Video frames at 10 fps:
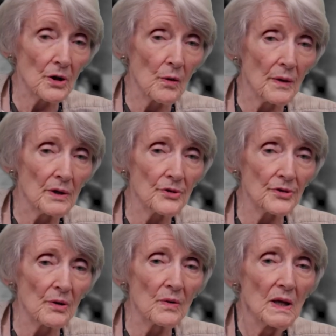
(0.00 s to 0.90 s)
going.
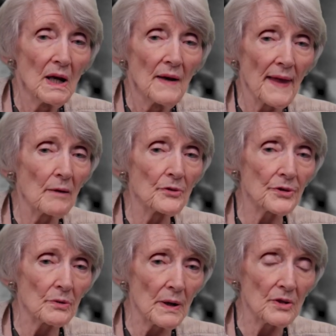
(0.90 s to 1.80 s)
So that was
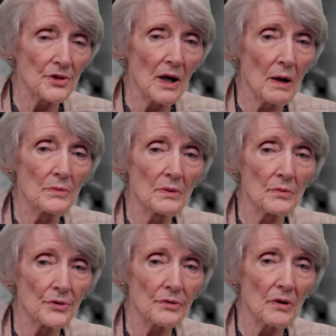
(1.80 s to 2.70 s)
a great job. It
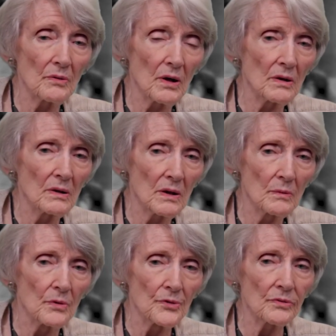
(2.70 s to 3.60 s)
was uh,
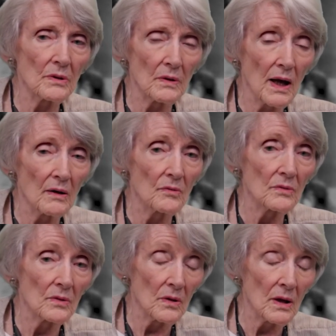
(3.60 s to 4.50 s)
it was a lot
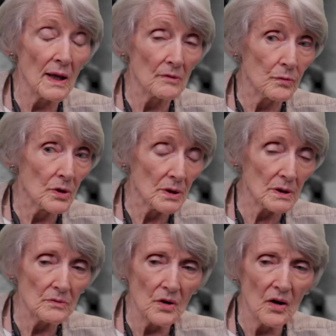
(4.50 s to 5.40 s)
of, a lot of
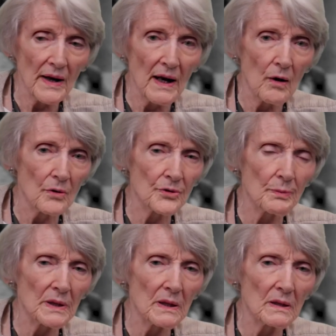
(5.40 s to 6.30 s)
work, long hours,
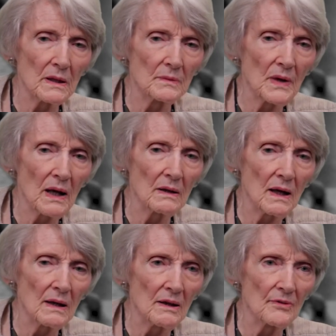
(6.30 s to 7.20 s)
but um, I
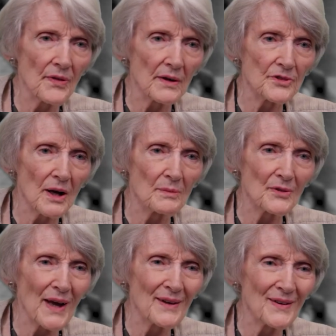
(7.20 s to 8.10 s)
I love that job.
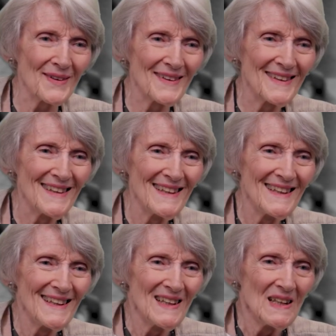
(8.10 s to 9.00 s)
That, that was your
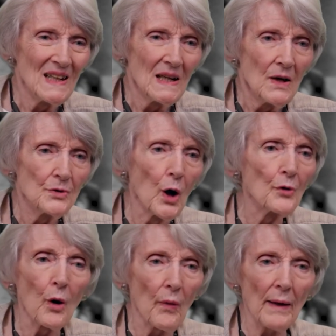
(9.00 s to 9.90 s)
idea to start. No, that?
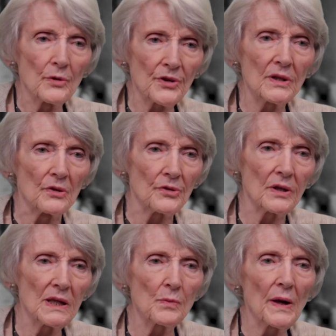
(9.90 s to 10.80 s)
no, that was his.
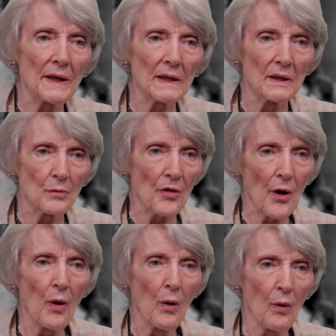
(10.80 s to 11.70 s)
Okay. He went in with
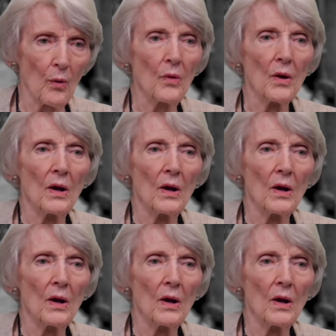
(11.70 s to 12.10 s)
a whole